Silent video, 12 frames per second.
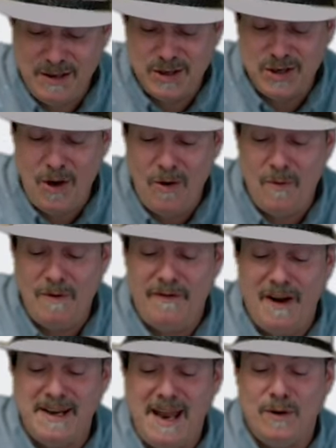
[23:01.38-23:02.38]
of the show, we'll
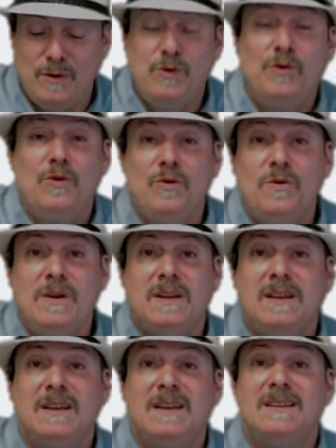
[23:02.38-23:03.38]
find out who
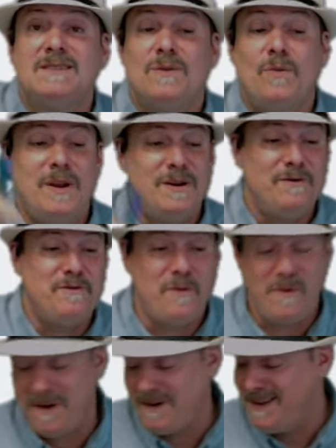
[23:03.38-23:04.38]
is the winner
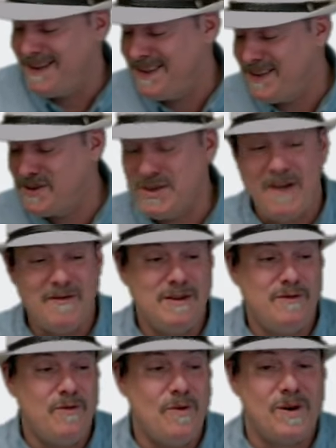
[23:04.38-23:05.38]
for the
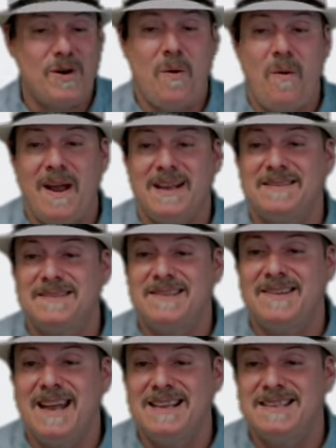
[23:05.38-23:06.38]
74 coins.
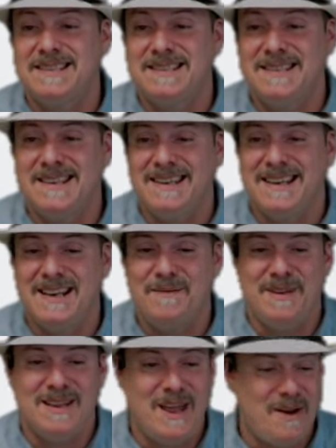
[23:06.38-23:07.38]
So that's uh, going
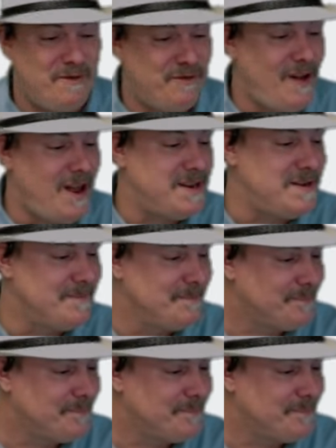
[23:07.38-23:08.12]
to be a lot of fun.